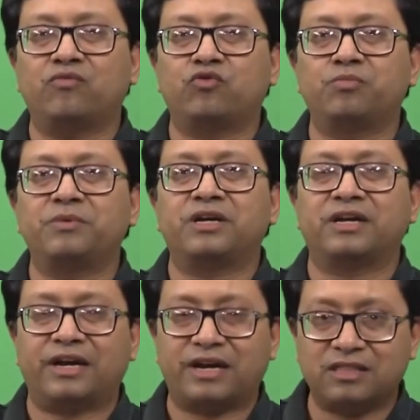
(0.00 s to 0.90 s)
would be
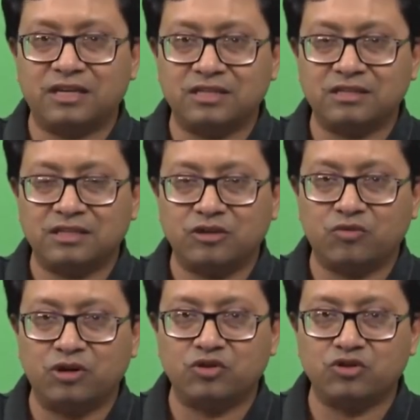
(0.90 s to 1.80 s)
greater than
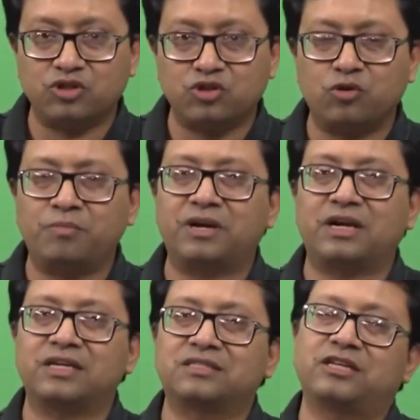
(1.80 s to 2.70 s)
equal to zero, but
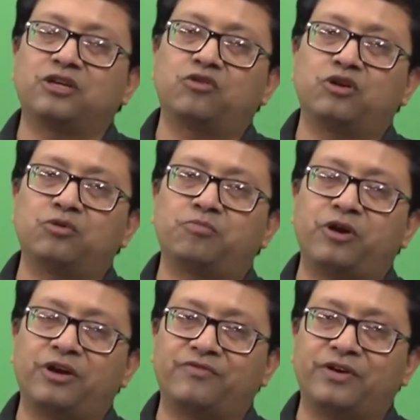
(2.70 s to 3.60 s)
less than equal to zero
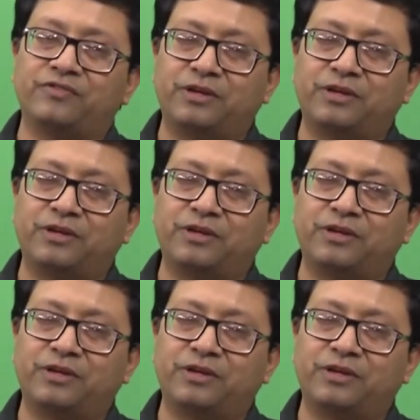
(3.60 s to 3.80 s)
point five.